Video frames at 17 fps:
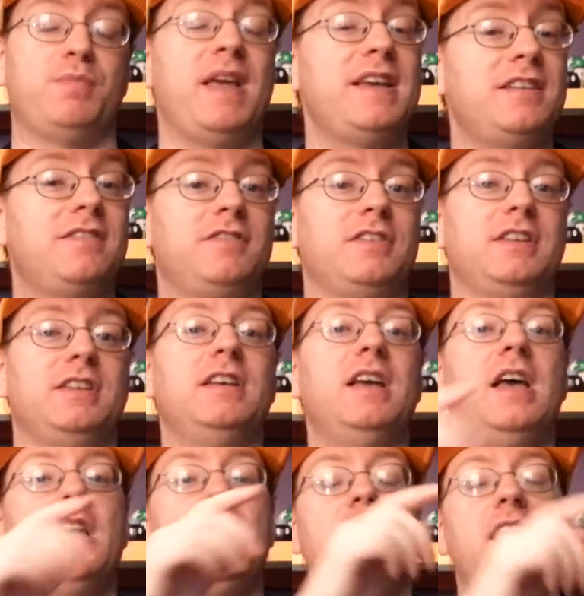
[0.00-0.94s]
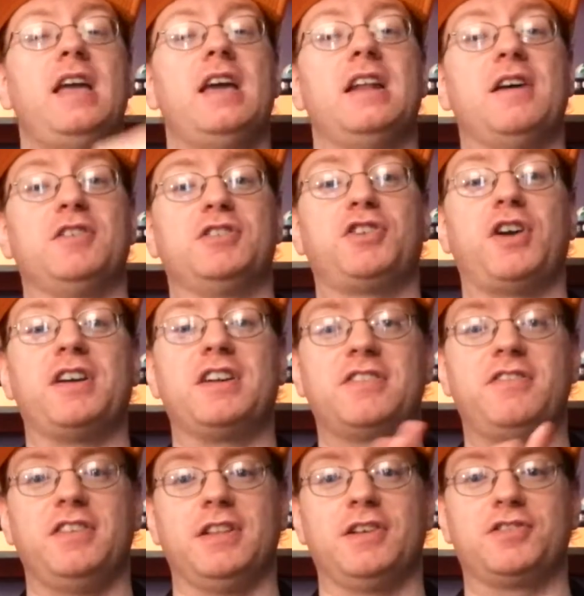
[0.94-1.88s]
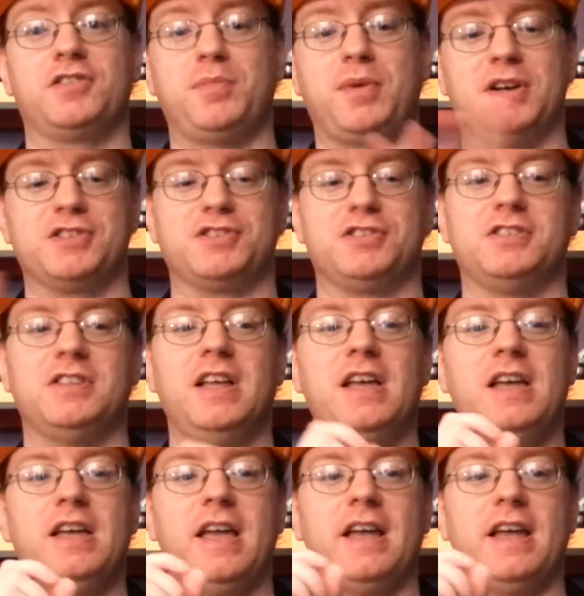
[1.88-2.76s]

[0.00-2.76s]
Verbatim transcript: Manaphy and I was trying to fill out the puzzle,